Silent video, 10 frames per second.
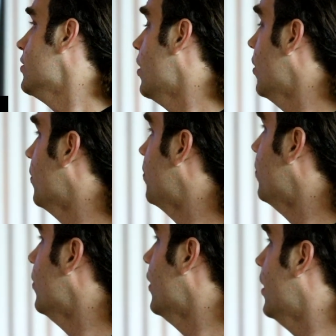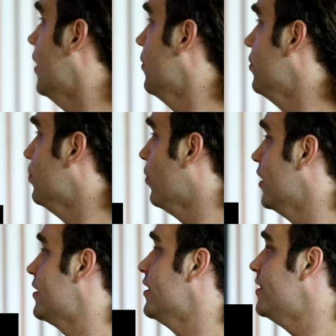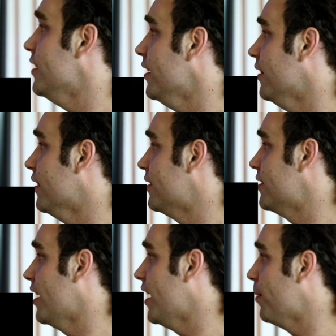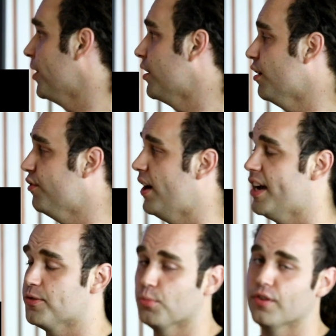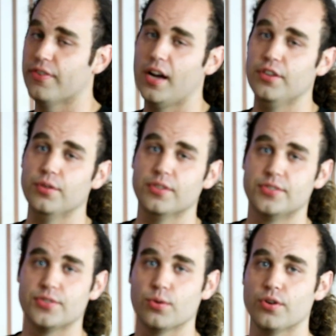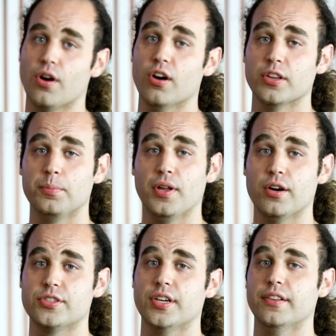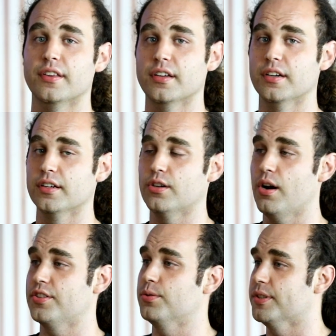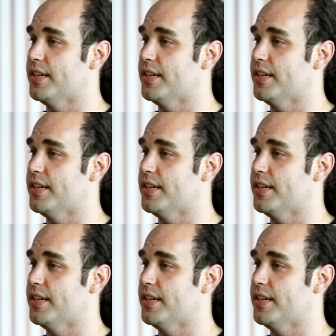So we want to see this dynamic of as more value is stored on the blockchain, the cost to